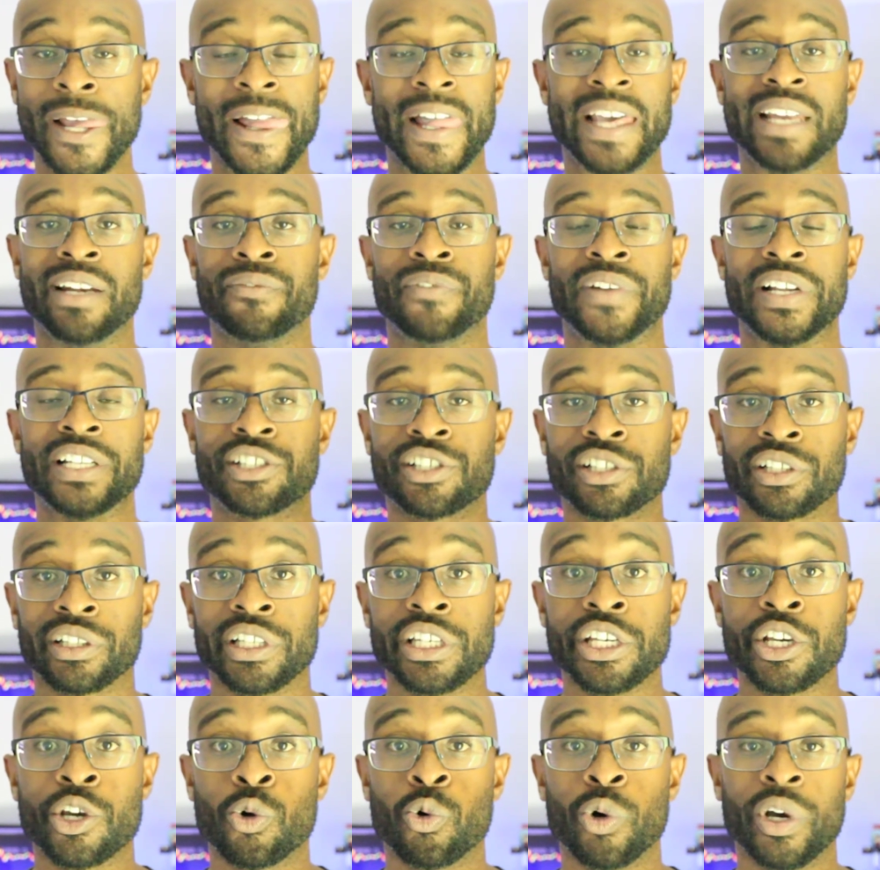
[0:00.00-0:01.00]
and
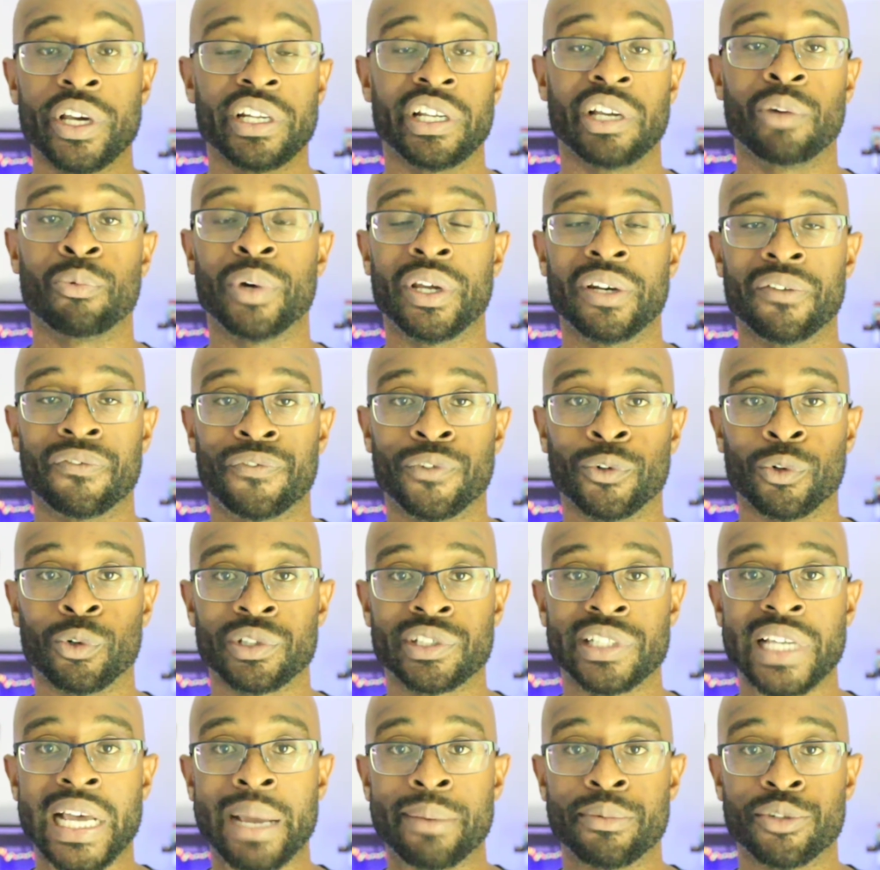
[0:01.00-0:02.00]
eventually quit and went
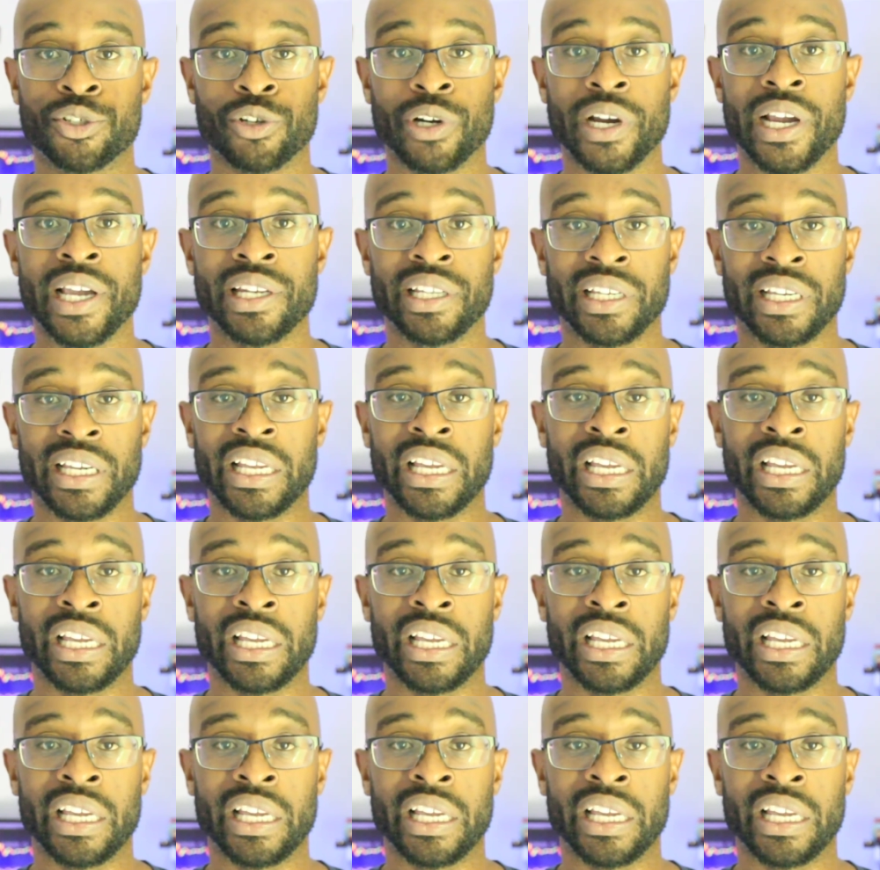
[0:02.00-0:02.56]
full-time trading.